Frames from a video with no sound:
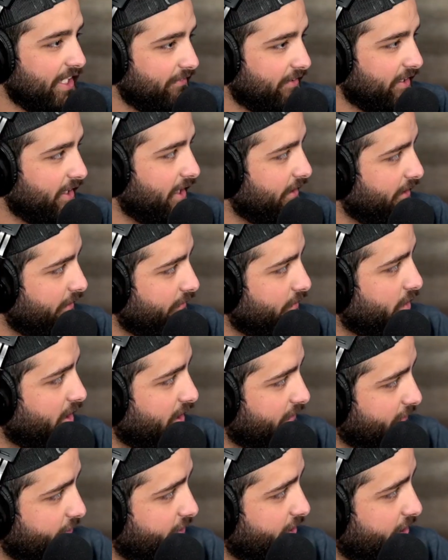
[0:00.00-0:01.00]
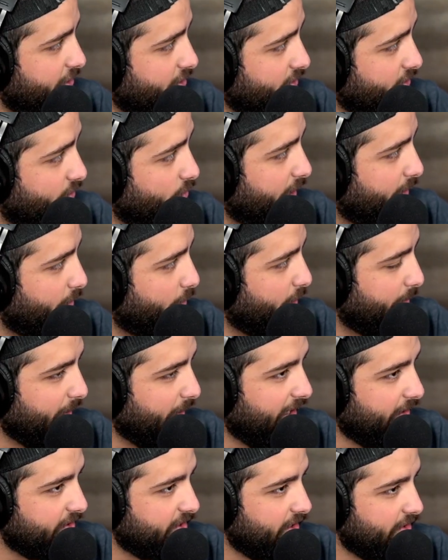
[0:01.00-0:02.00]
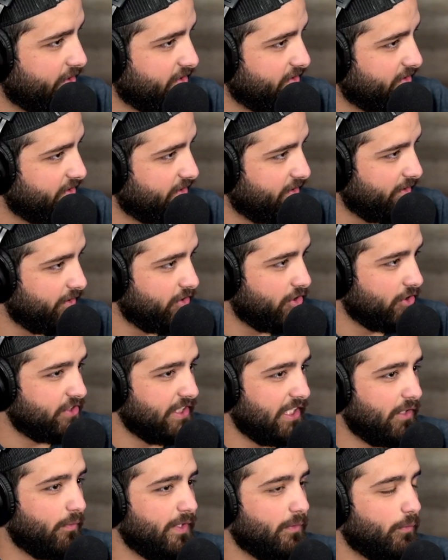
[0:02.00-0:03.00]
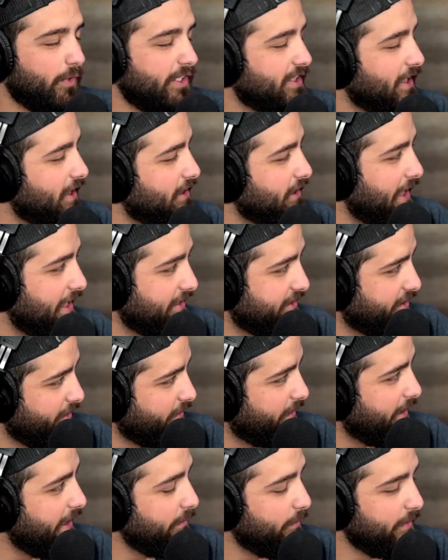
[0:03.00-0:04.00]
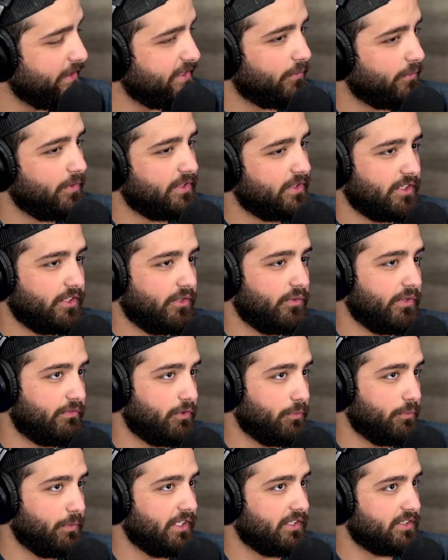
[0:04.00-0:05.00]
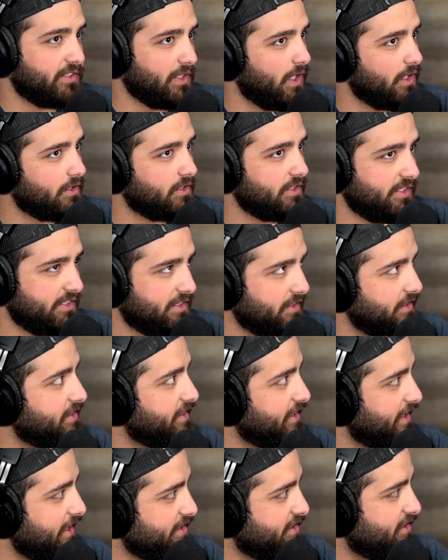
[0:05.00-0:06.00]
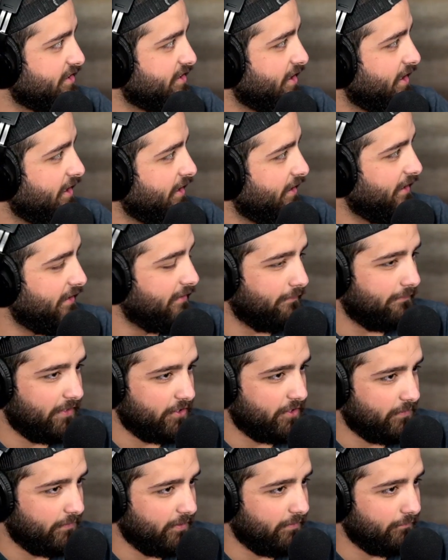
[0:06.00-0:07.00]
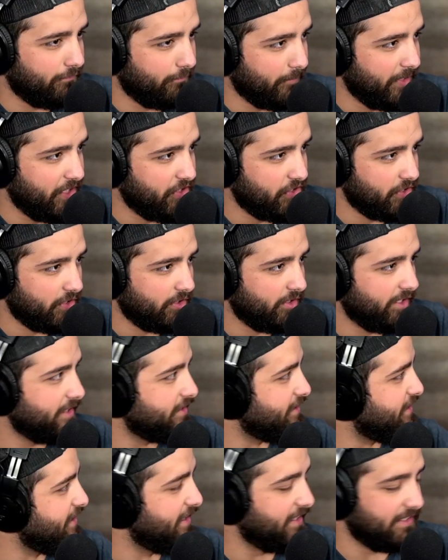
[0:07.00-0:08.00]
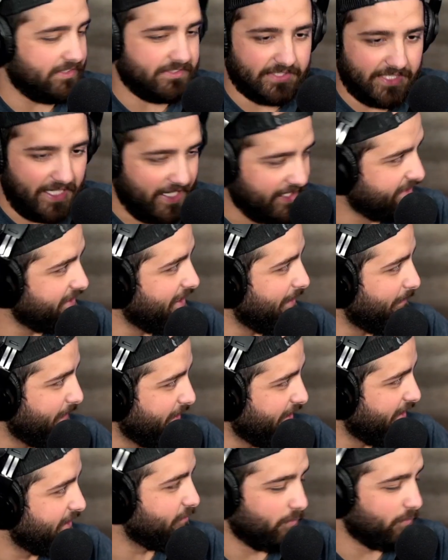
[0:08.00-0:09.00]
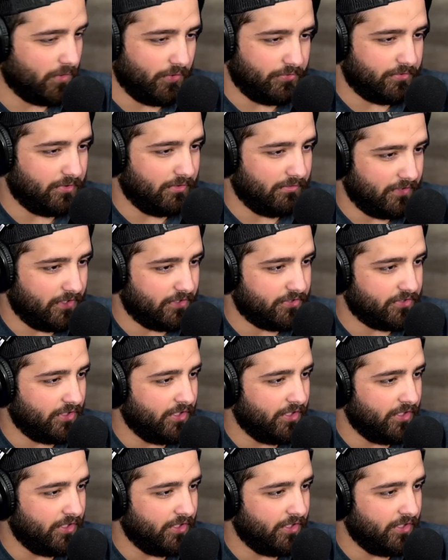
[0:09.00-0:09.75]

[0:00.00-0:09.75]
high-level conversations with buyer's agents. Just like we talked last year, right? And we said you have to be able to talk to these listing agents and fish for information. It's the exact same thing, roles reversed.